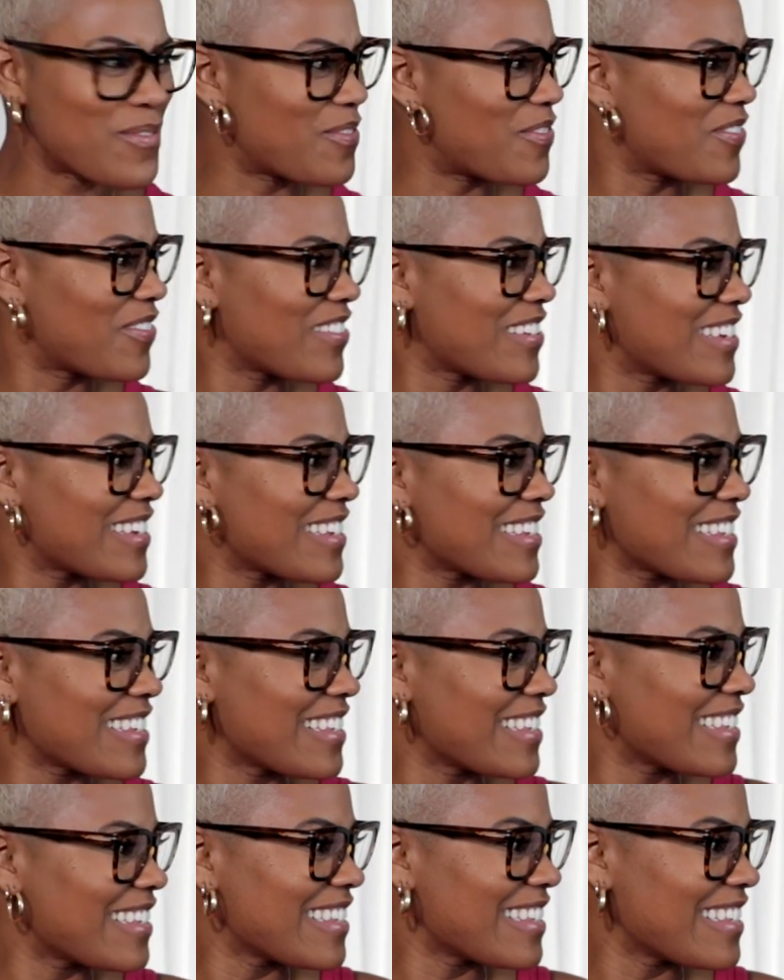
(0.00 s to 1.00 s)

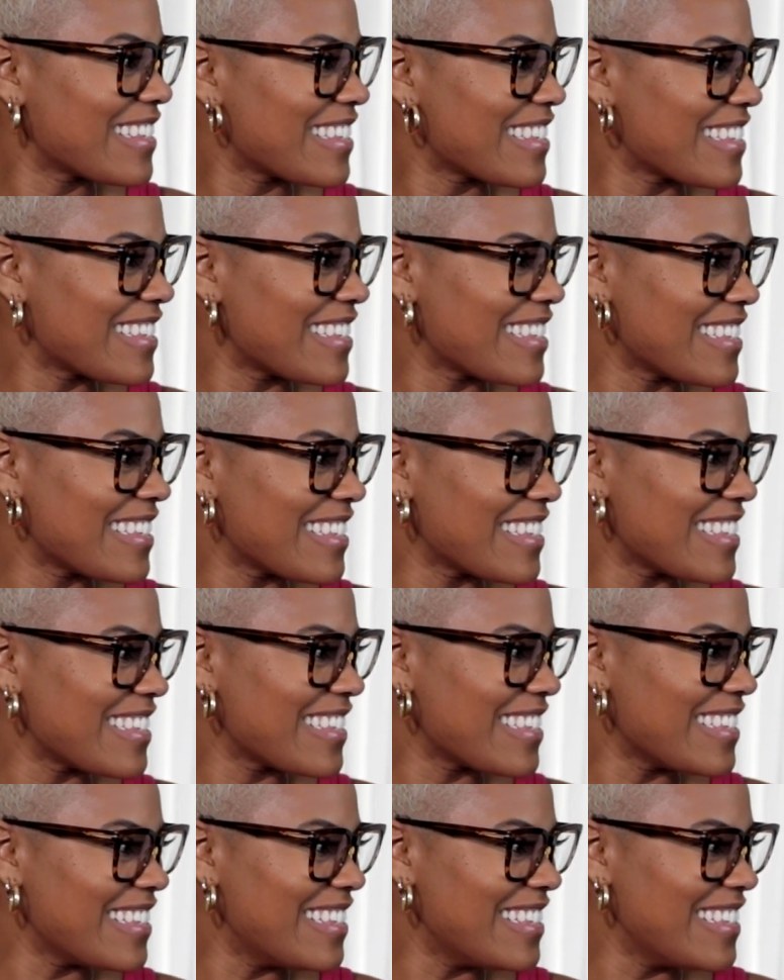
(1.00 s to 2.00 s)

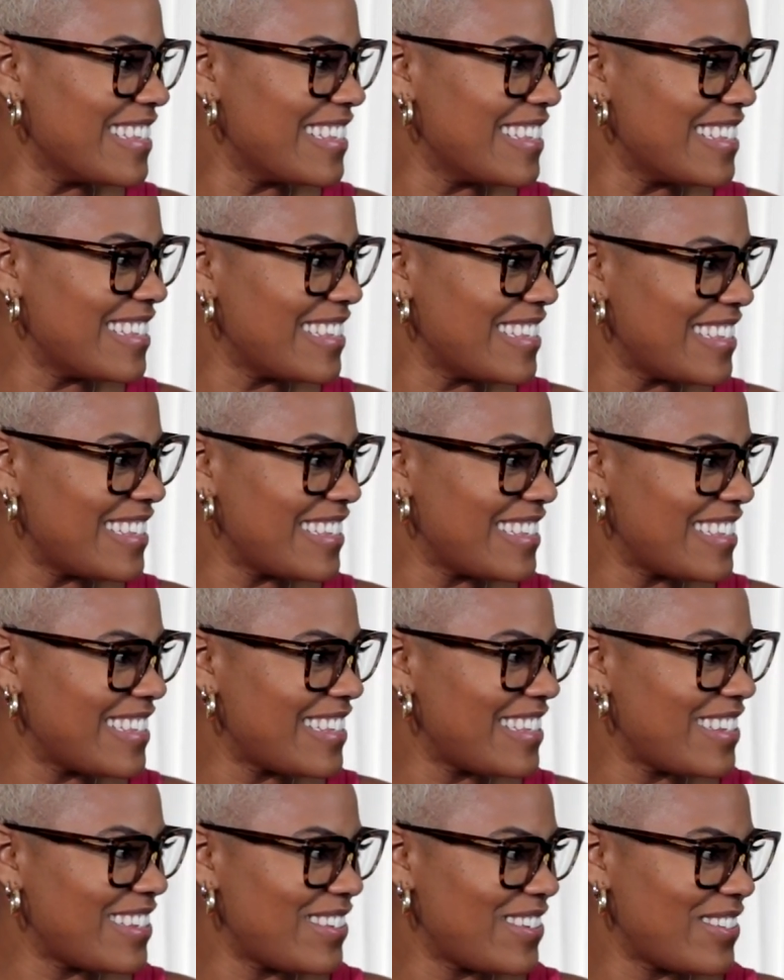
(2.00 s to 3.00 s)

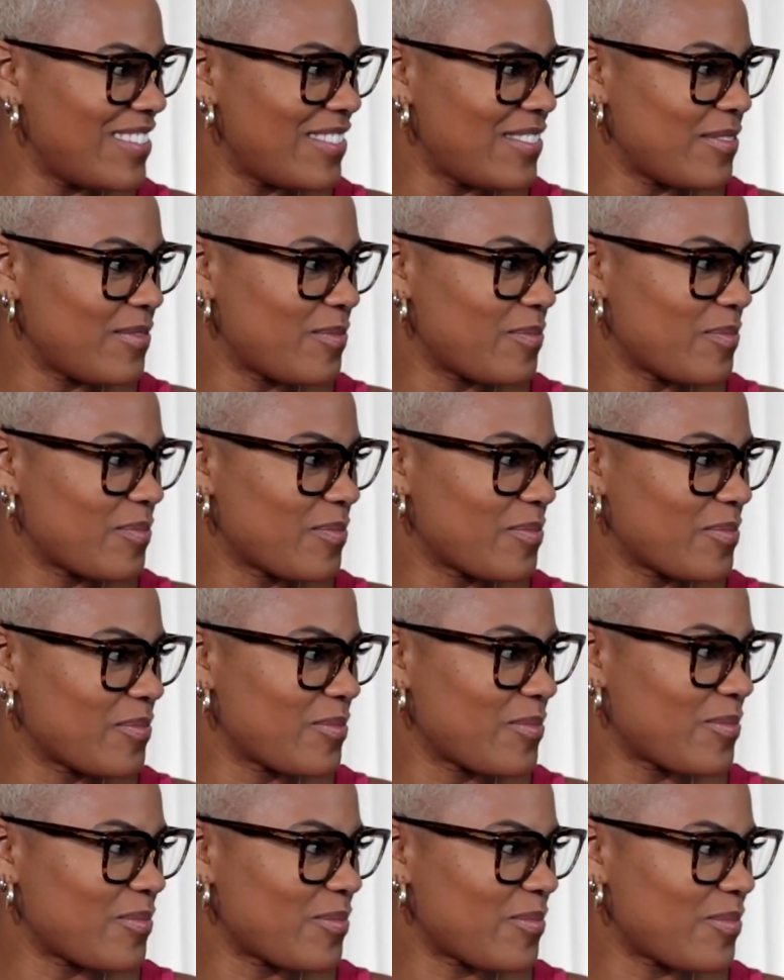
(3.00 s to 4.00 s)

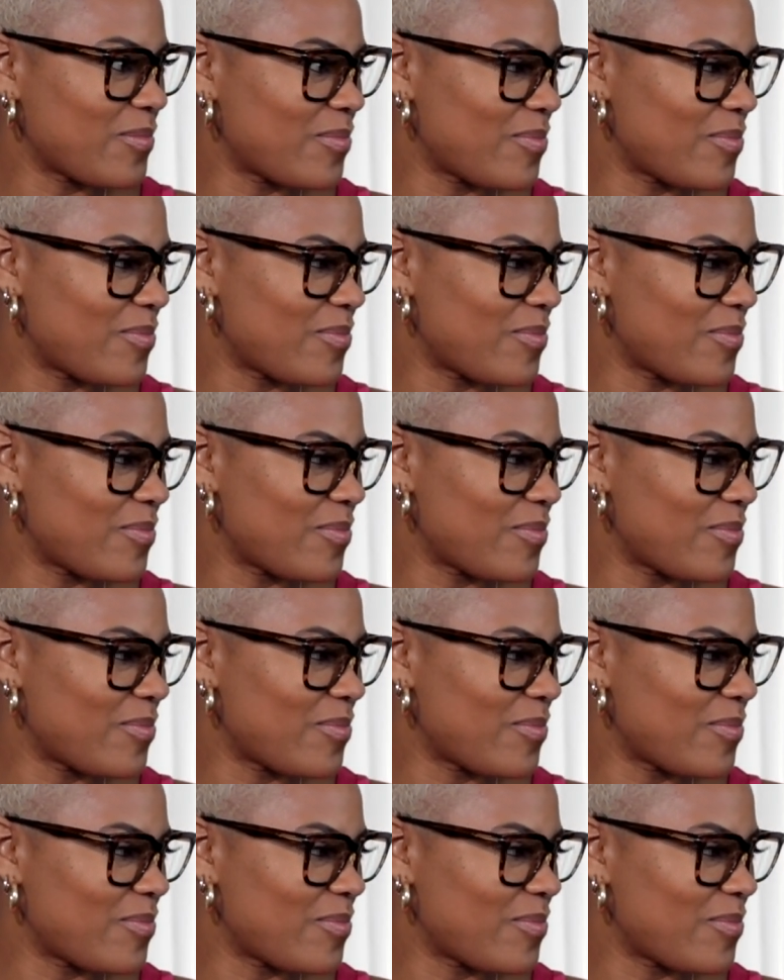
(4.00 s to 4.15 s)
This person isn't speaking.